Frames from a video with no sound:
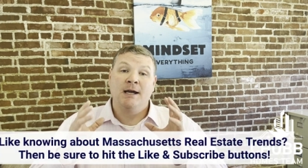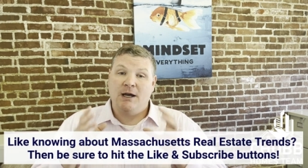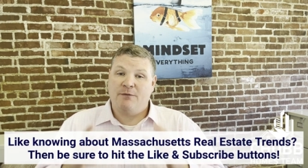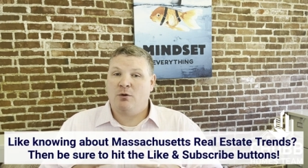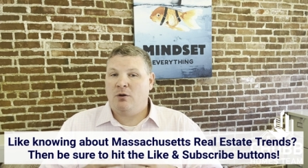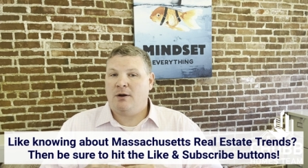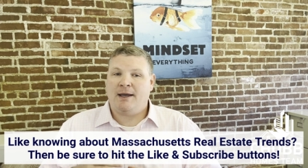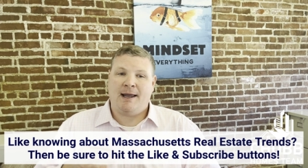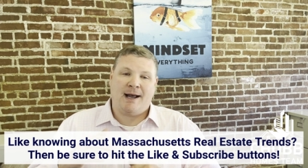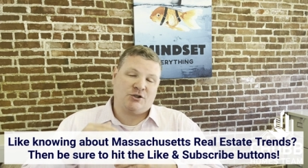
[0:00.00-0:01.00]
if we're
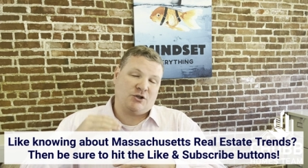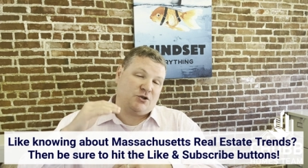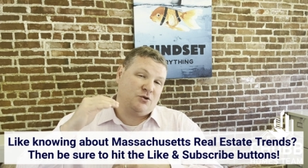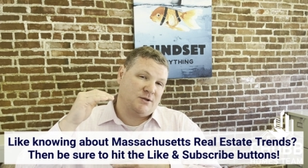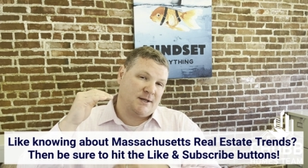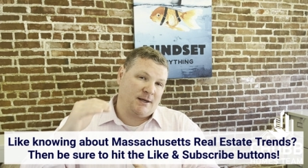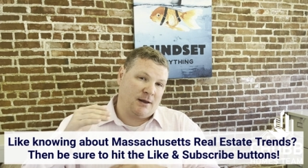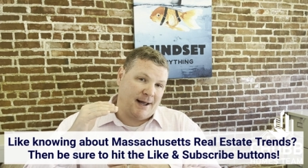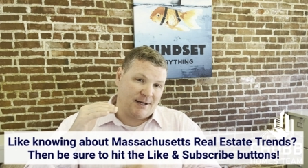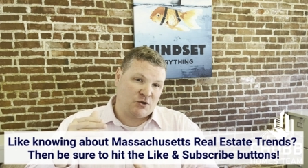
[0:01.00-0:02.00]
looking at just using the
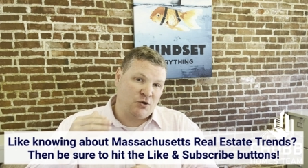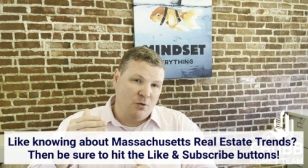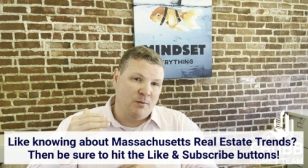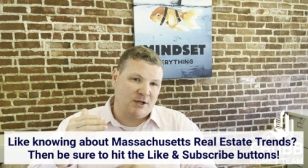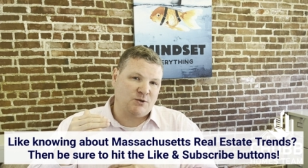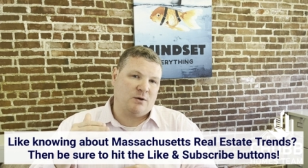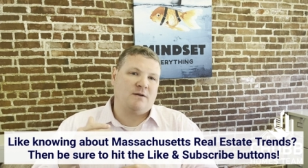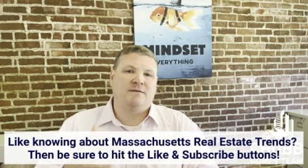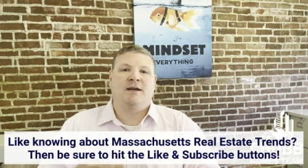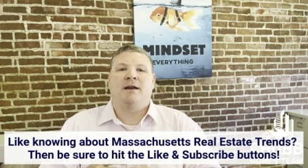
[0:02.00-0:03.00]
last 2 months worth
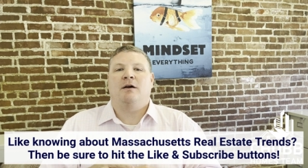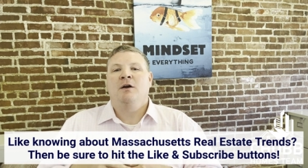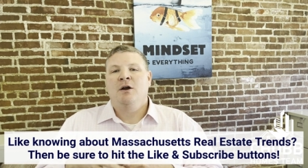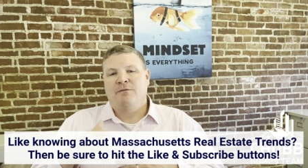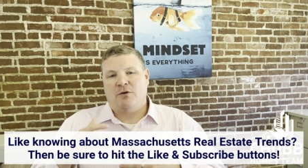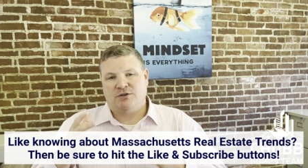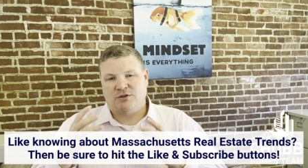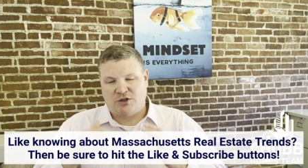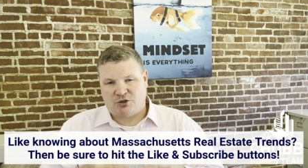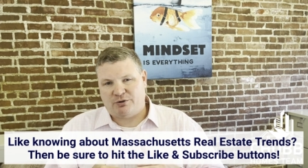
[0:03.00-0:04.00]
of data
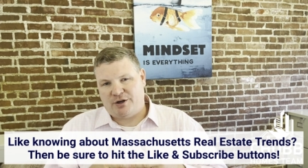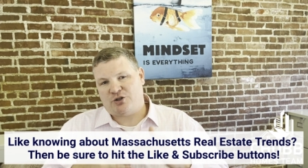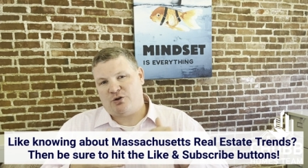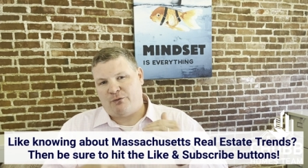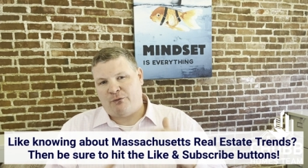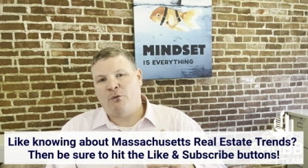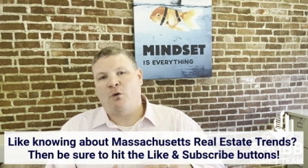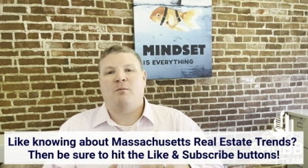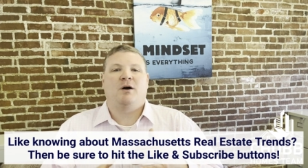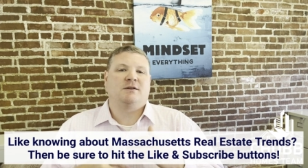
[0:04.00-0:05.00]
versus the traditional
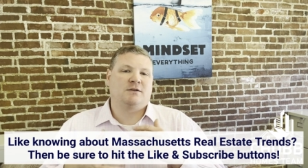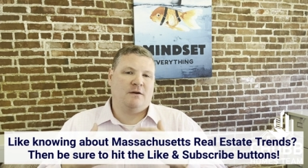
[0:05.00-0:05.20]
4 months